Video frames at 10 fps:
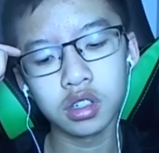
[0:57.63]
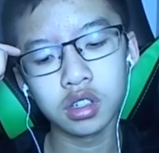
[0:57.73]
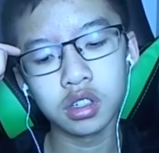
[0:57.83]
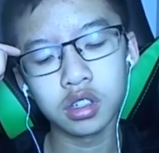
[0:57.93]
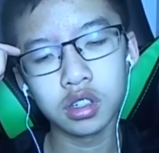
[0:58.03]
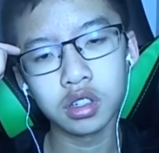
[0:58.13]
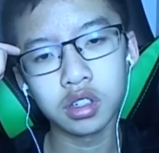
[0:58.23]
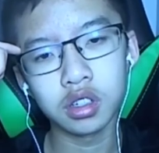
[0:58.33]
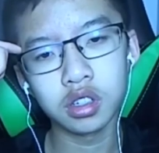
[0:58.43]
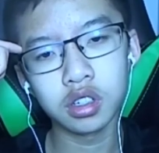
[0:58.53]

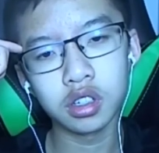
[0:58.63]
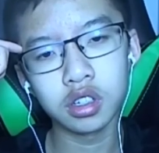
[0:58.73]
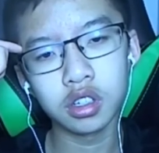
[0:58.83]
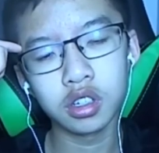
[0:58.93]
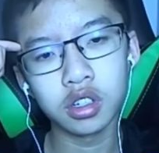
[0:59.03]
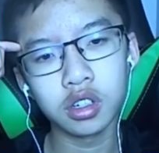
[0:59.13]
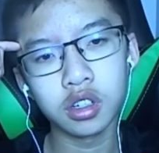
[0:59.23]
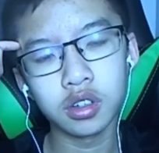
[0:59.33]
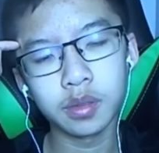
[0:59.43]
(no one is talking)